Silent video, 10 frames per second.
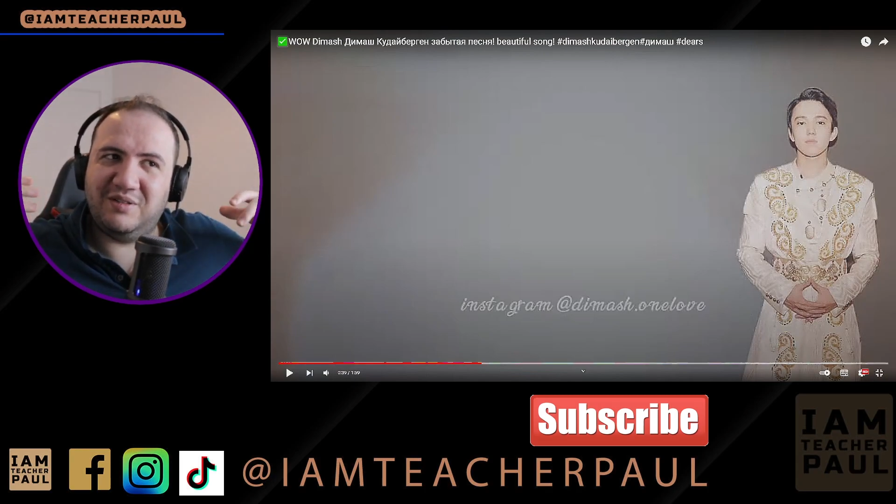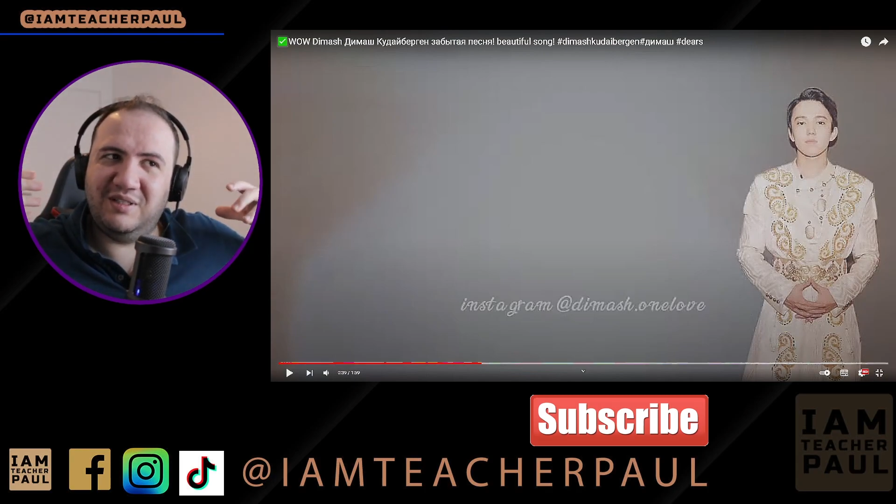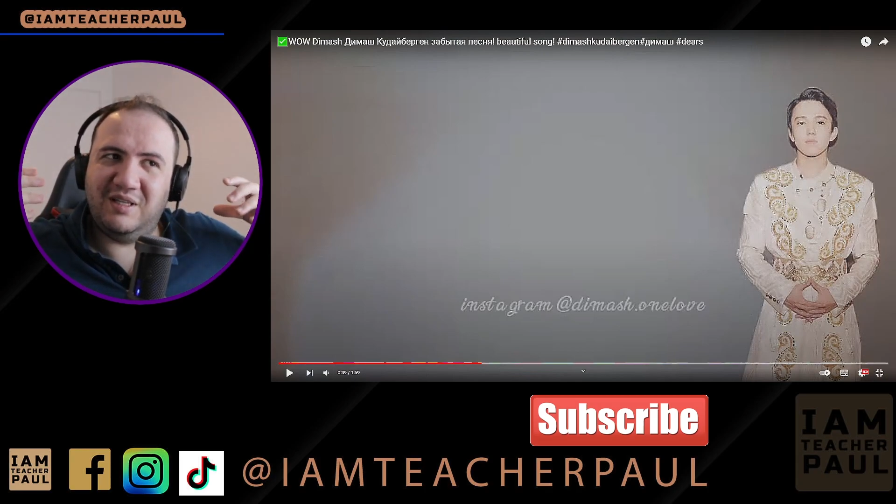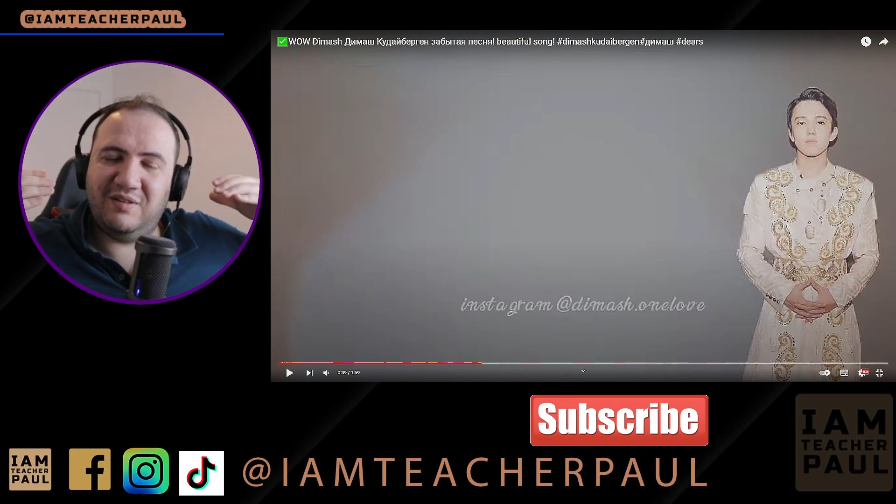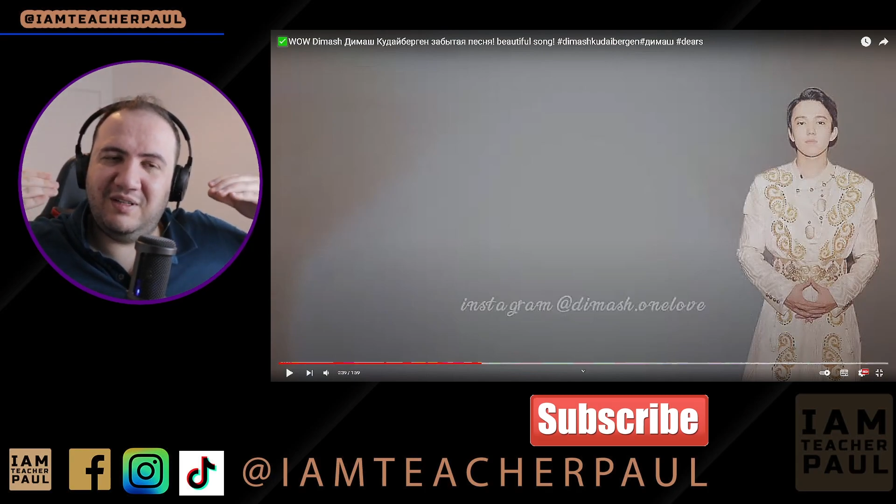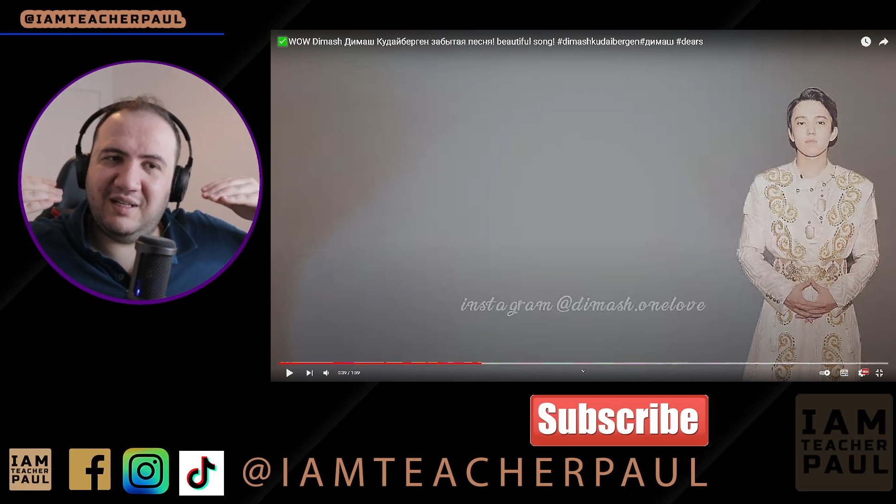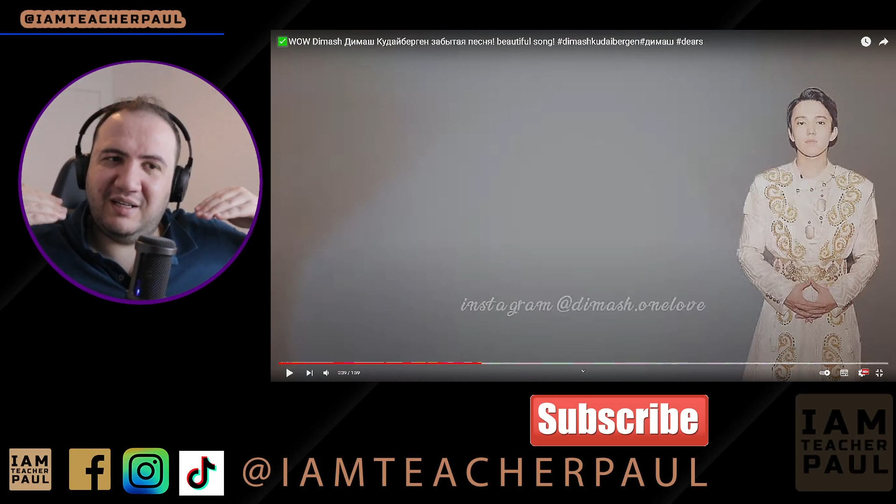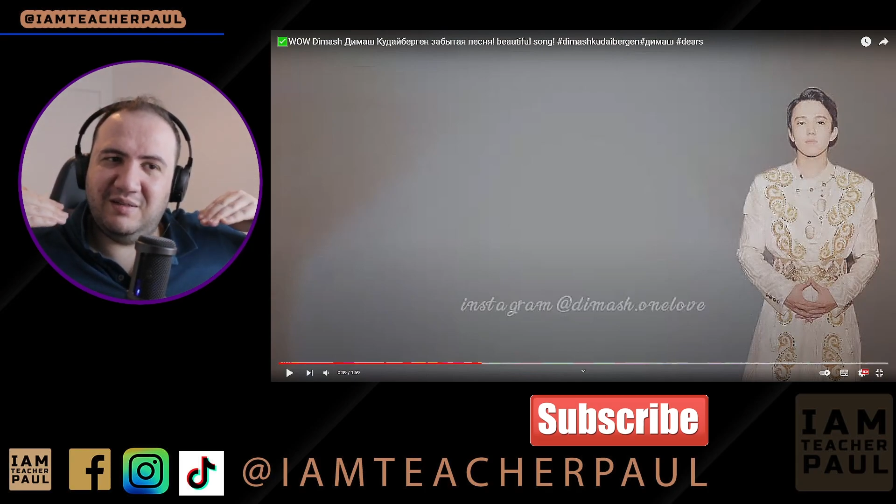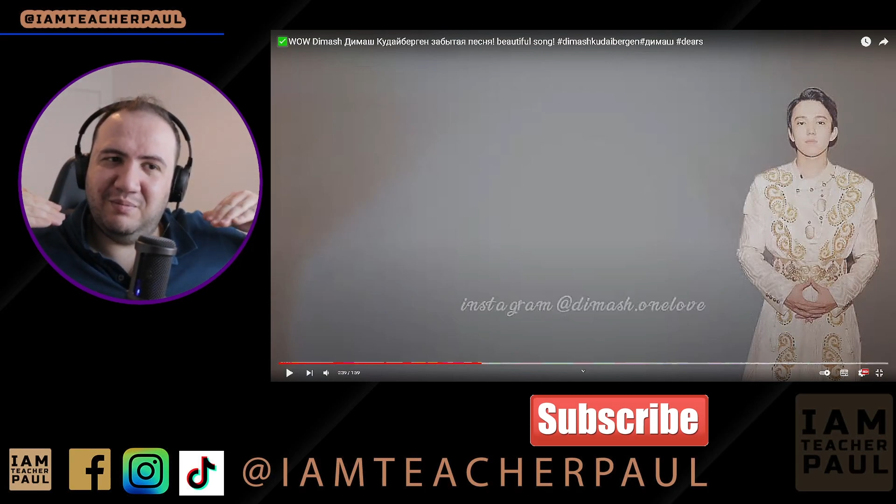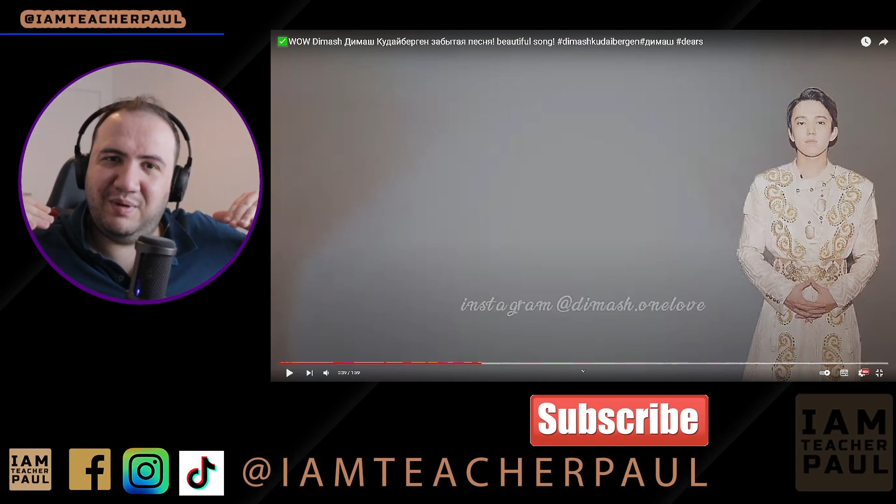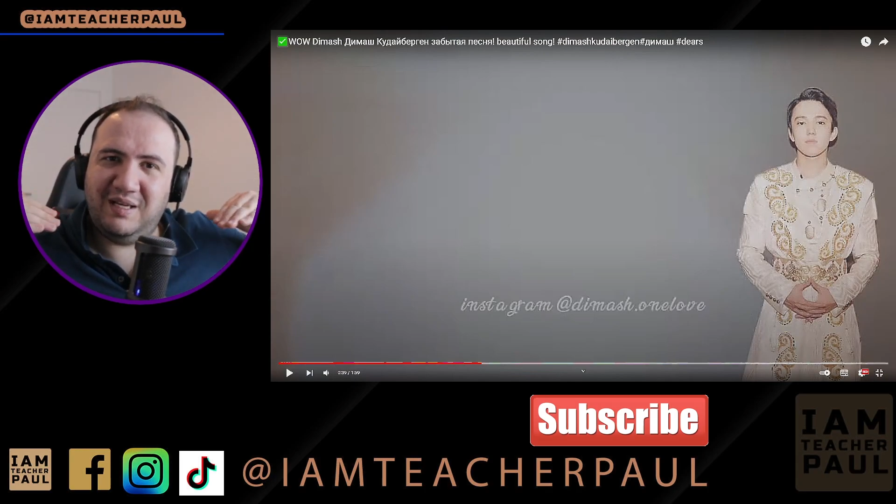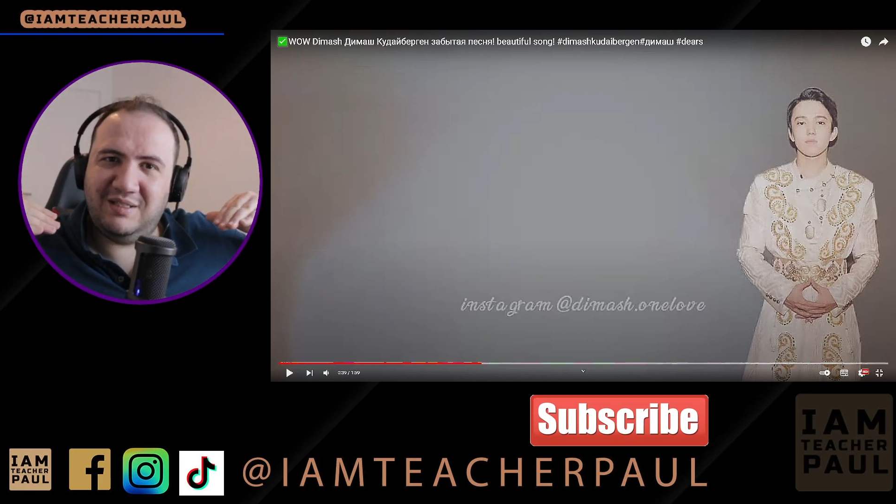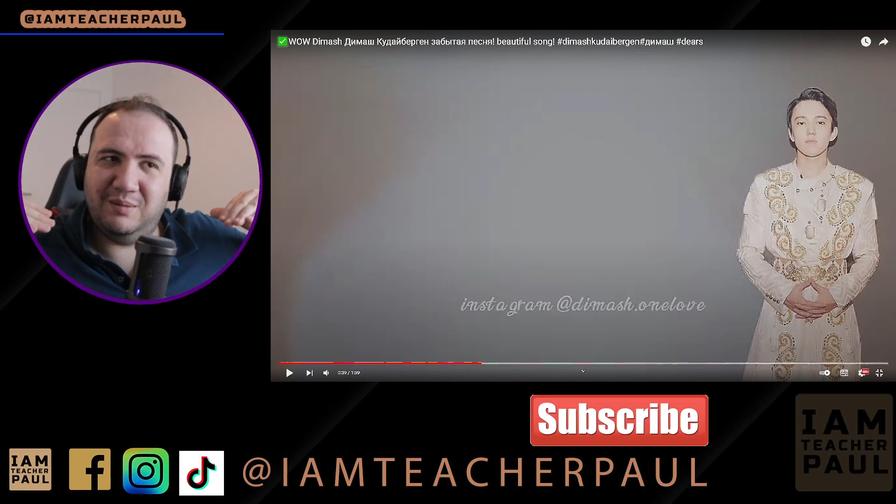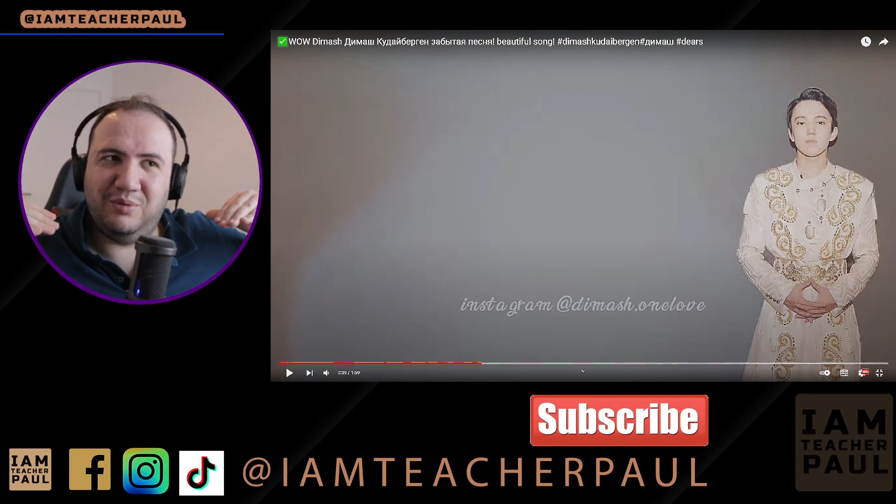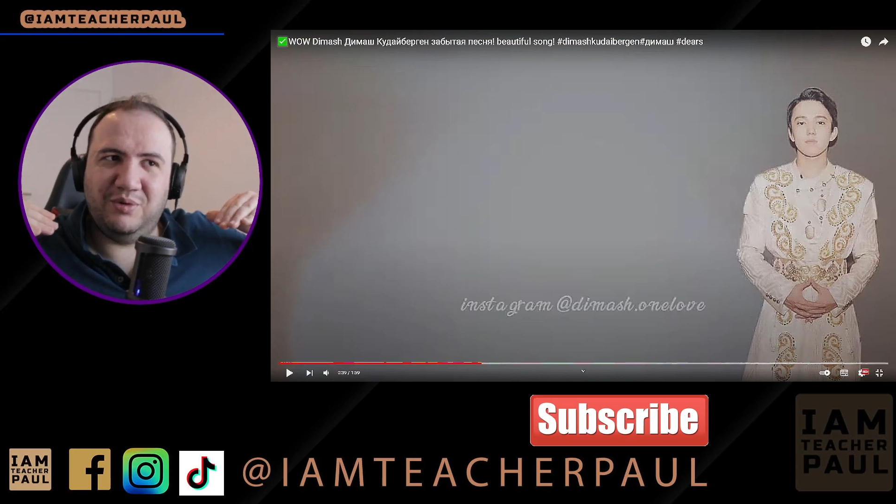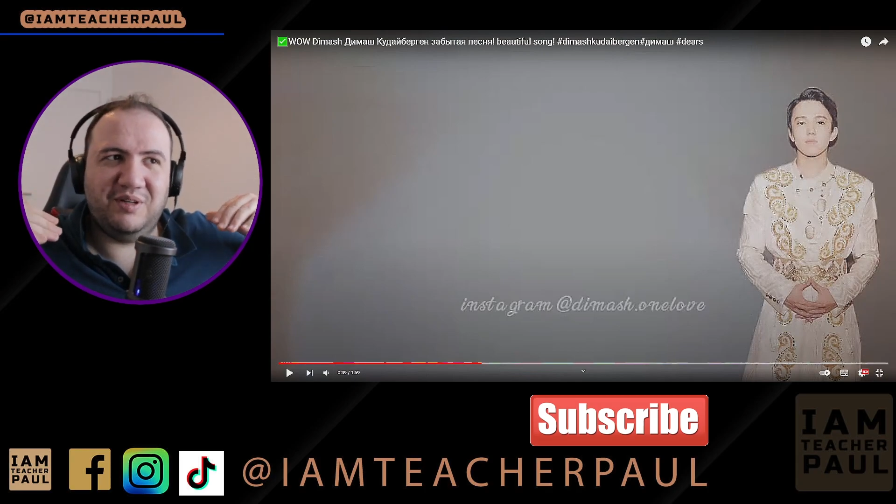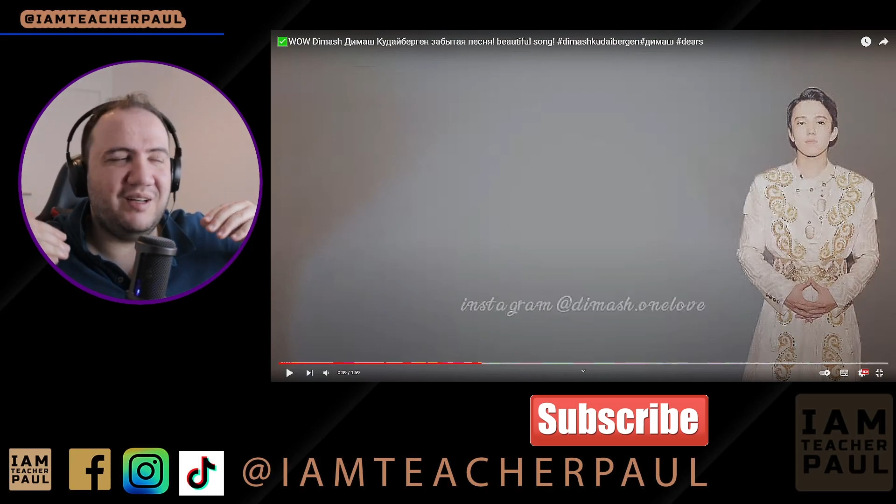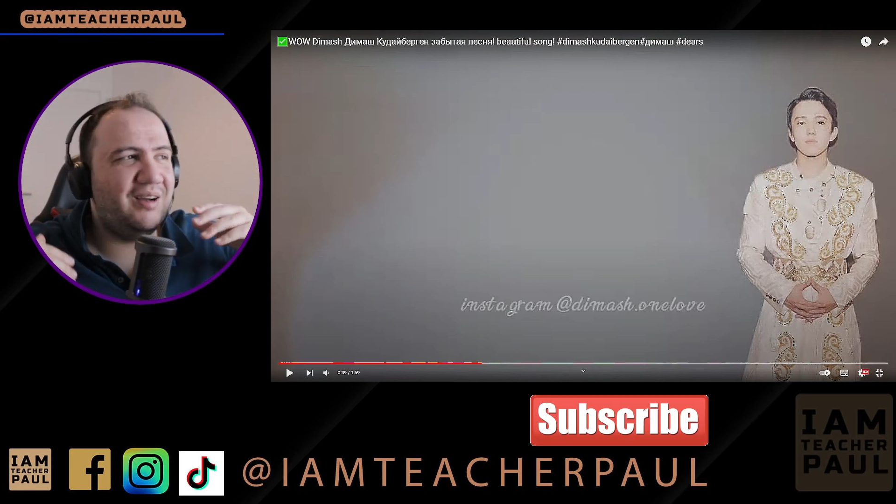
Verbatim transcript: giving like bass support.